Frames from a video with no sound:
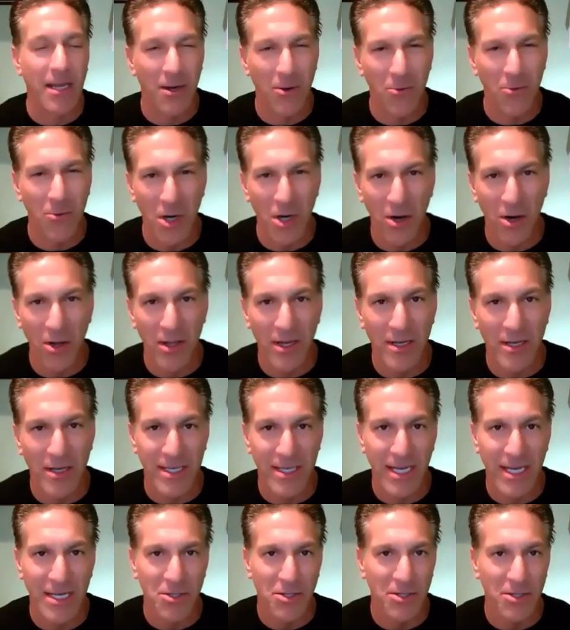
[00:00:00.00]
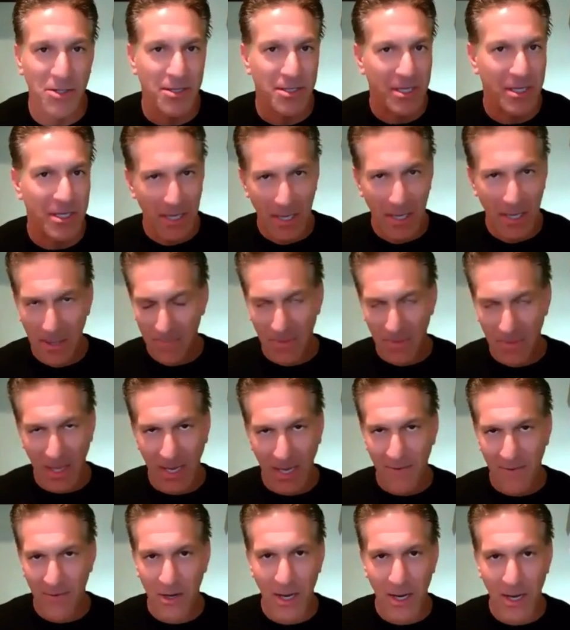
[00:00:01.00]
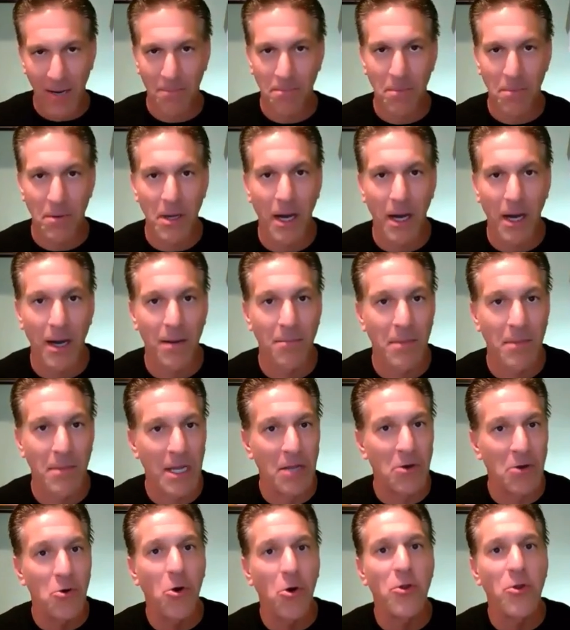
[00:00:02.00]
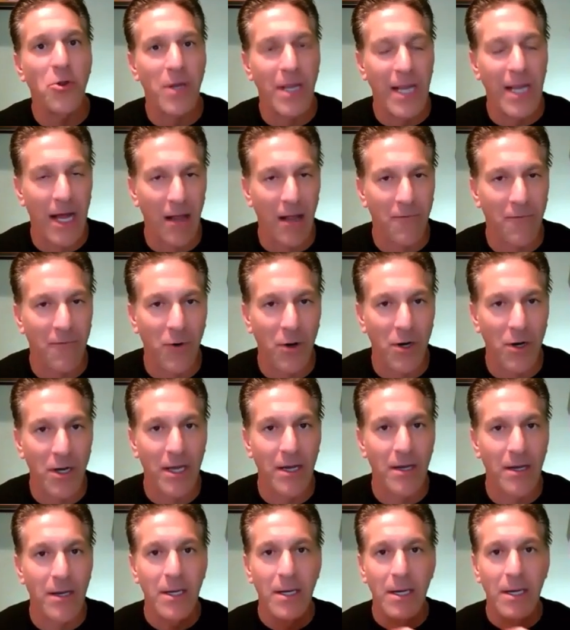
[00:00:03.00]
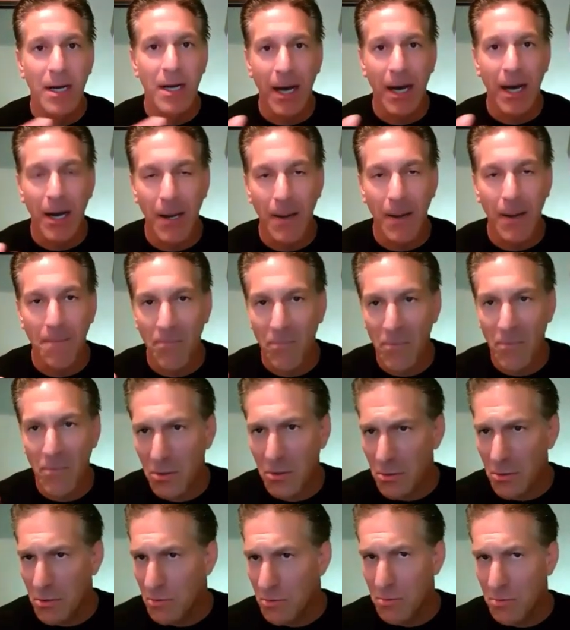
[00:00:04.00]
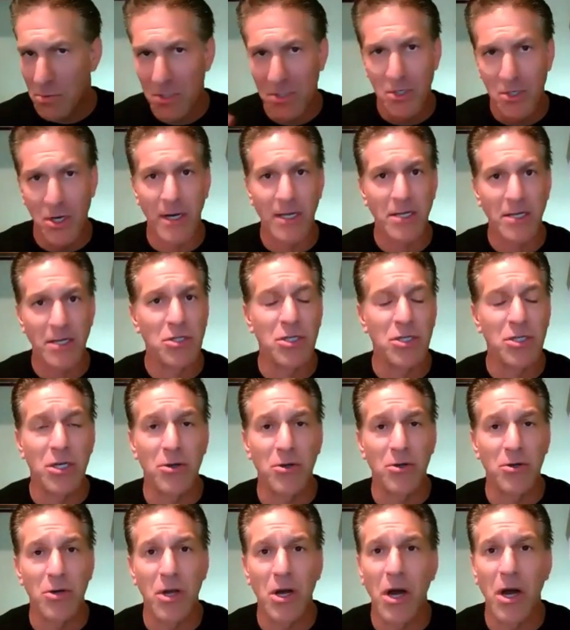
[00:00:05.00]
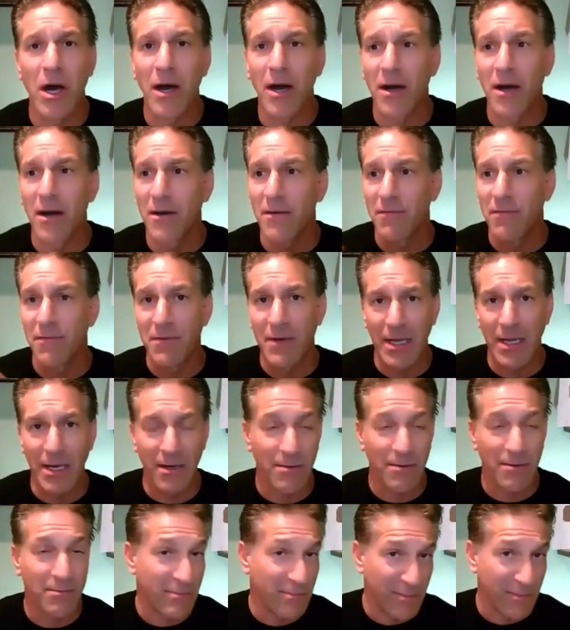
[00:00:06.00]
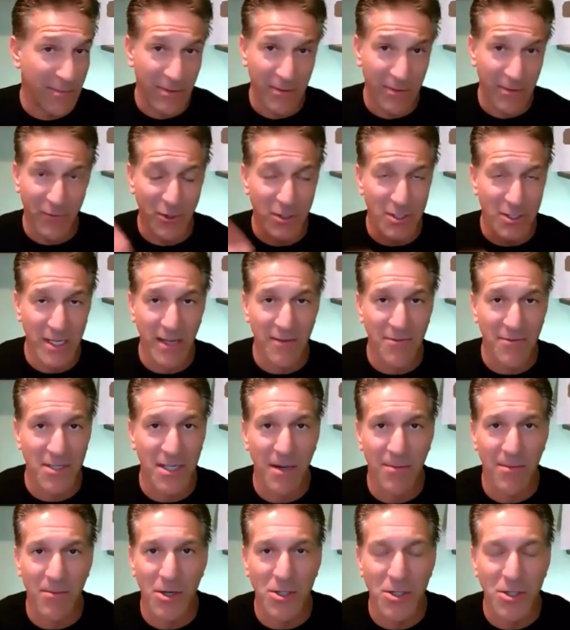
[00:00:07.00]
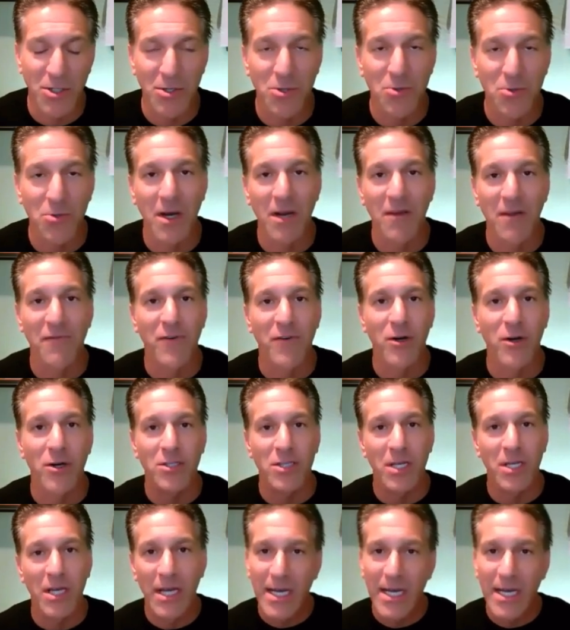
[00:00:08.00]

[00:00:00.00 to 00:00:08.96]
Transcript: Here we are in Los Angeles and even up um, in Northern California, um, starting June of, you know, the first day of summer, June 21st.